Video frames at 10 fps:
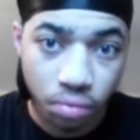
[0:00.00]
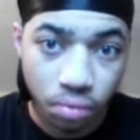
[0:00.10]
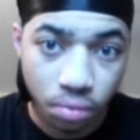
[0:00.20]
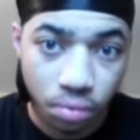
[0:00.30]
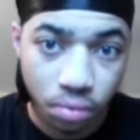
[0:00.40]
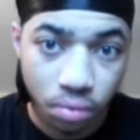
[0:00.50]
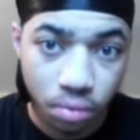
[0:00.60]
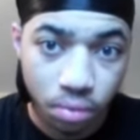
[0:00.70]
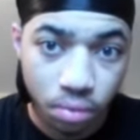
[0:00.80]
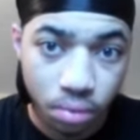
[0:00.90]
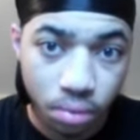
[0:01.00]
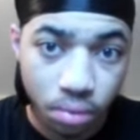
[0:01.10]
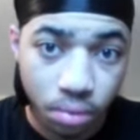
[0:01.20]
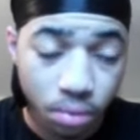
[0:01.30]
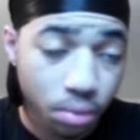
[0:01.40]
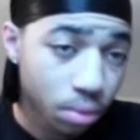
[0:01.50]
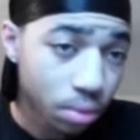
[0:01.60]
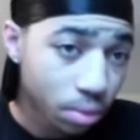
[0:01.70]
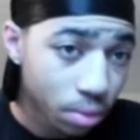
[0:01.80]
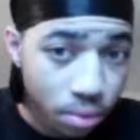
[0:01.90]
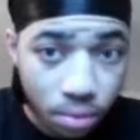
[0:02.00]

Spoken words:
The person shown says nothing.